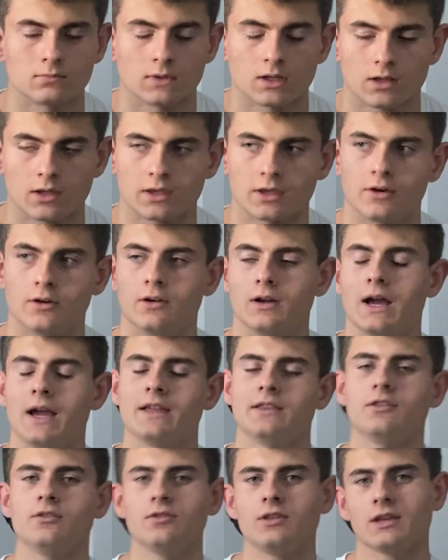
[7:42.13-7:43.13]
So I
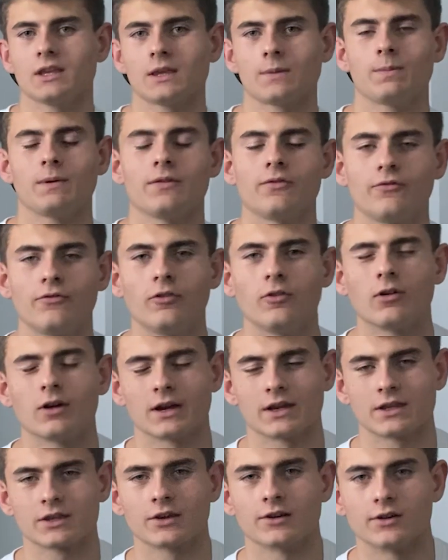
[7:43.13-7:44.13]
knew this before
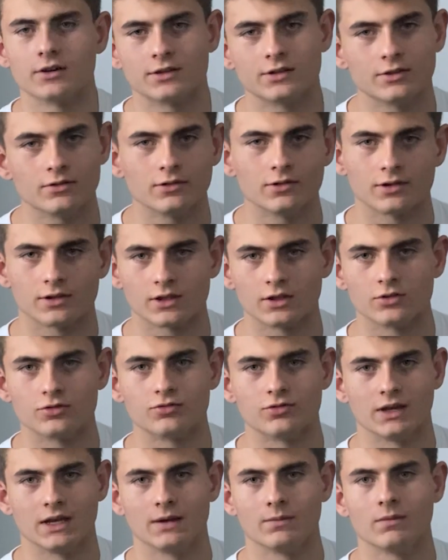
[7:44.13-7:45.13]
I started to lucid
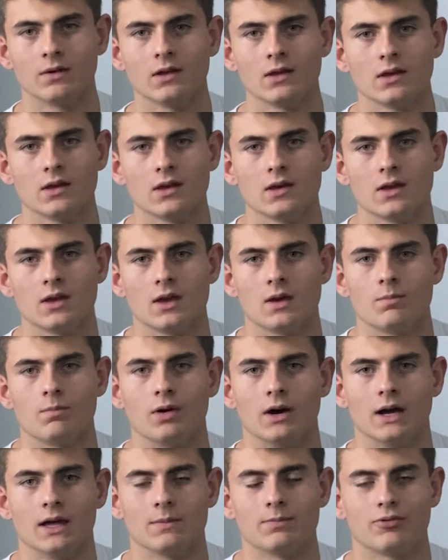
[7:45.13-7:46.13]
dream,
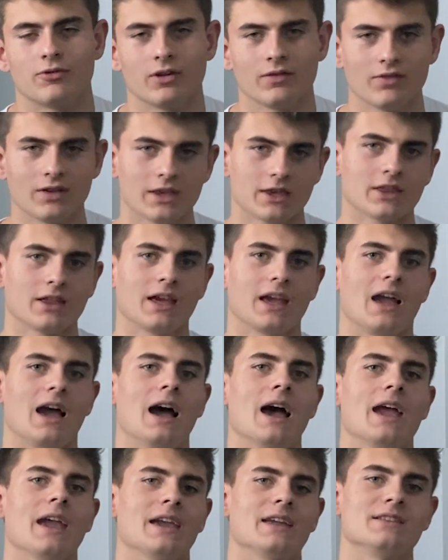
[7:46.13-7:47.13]
but previously
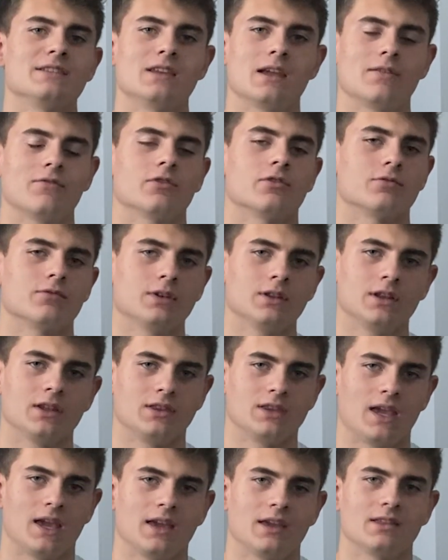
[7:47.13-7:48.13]
I had never
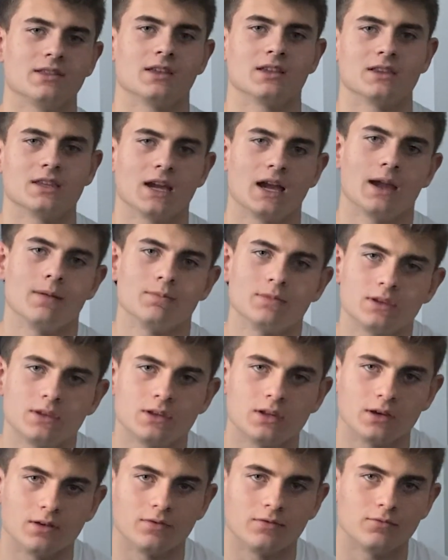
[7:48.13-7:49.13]
really taken the time
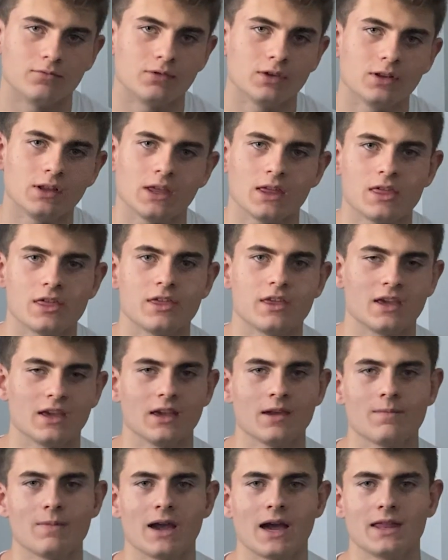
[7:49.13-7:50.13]
to really
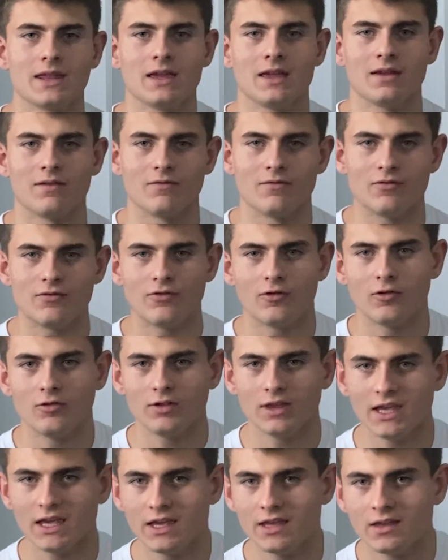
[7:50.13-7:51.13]
think about it and
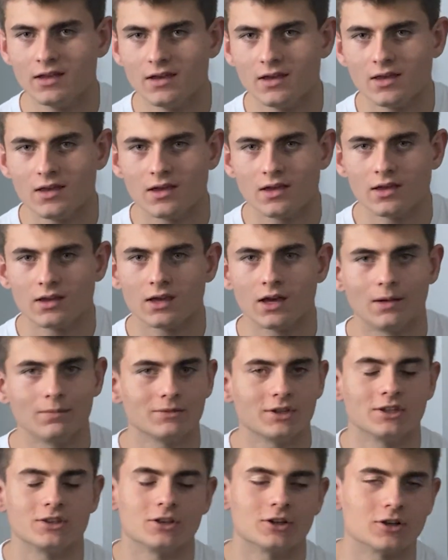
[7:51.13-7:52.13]
fully
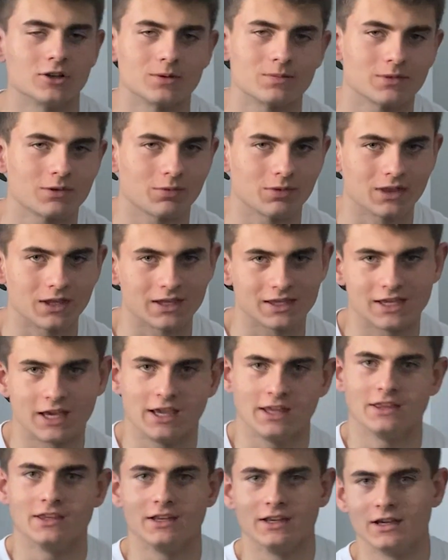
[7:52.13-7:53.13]
come to terms with this
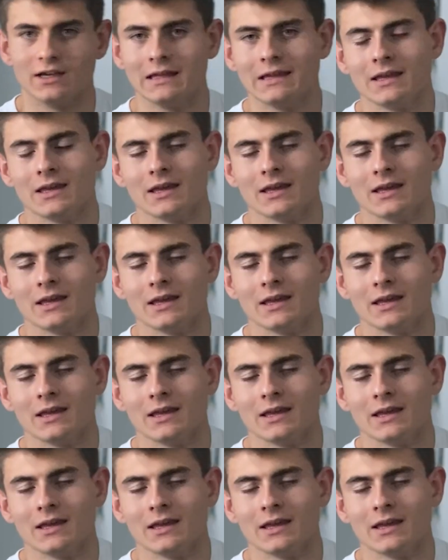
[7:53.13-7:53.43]
idea.